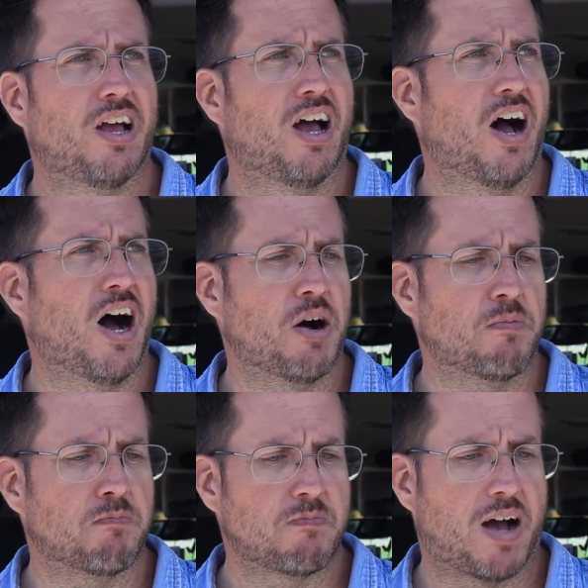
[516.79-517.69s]

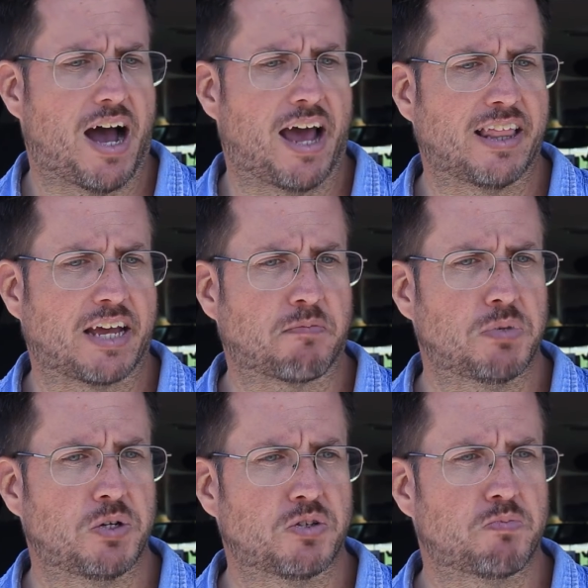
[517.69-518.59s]
I like
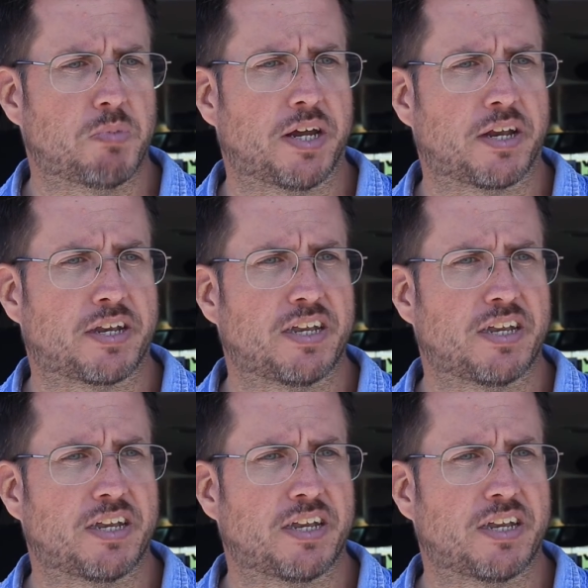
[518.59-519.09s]
boots, but